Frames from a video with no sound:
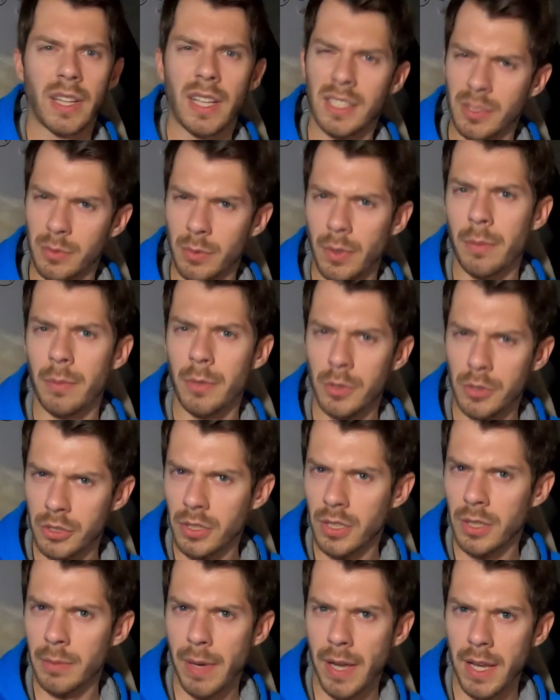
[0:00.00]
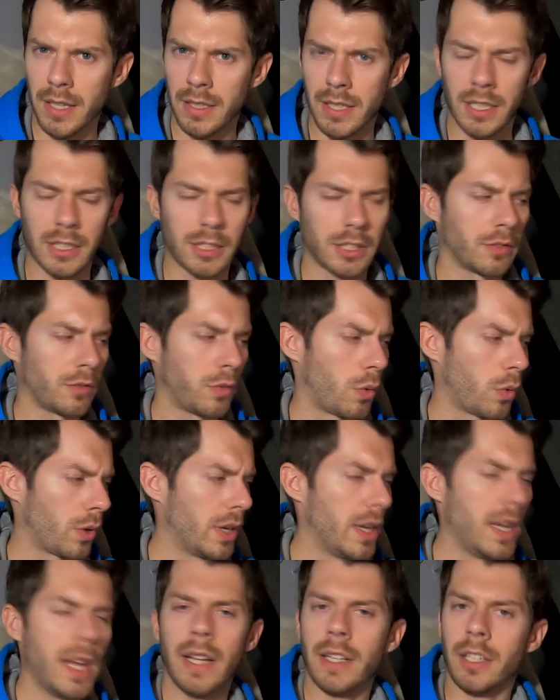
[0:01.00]
That's what I'm usually paying attention
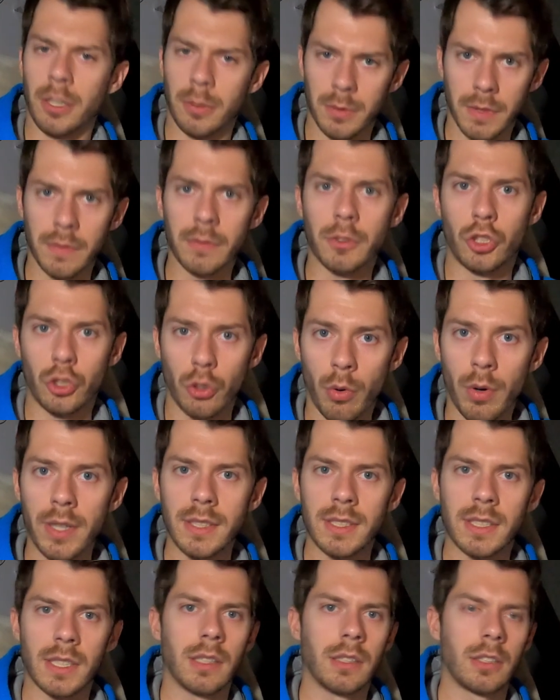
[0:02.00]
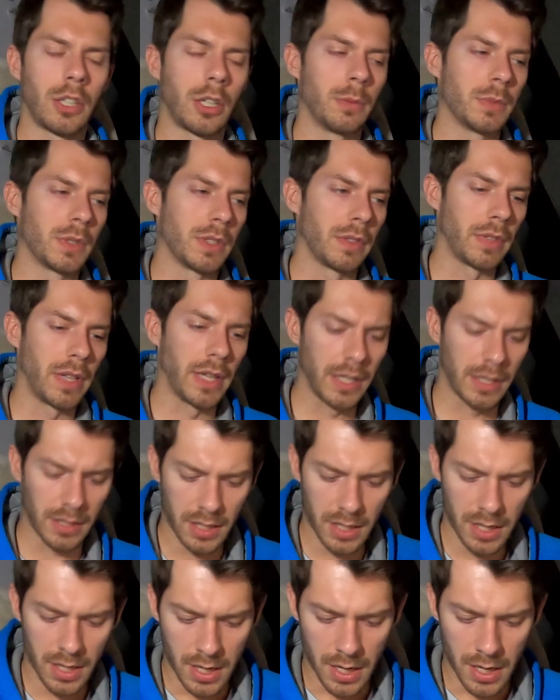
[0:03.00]
for in terms of joints and in terms of like